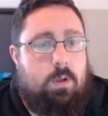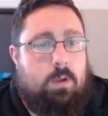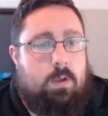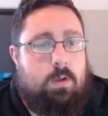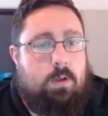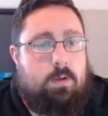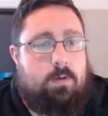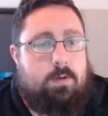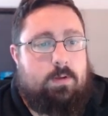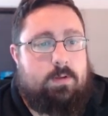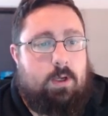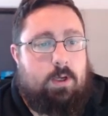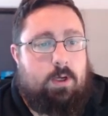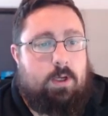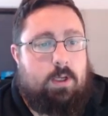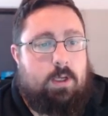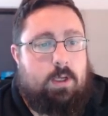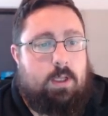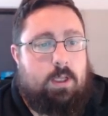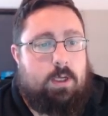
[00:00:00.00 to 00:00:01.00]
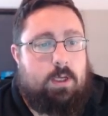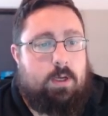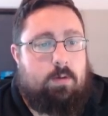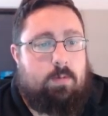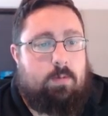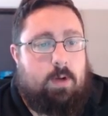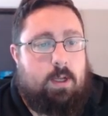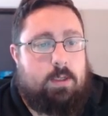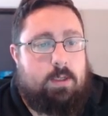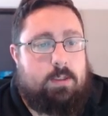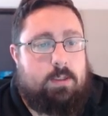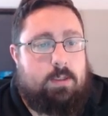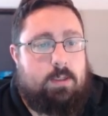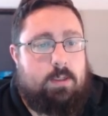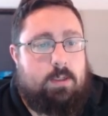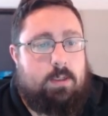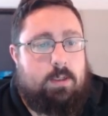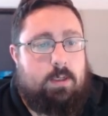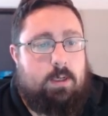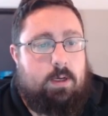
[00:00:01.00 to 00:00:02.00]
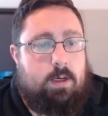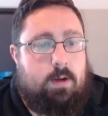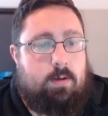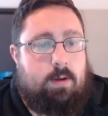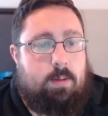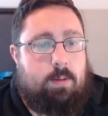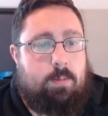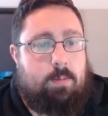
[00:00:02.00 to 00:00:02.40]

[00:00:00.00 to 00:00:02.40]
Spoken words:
So you can click your roster. I've got my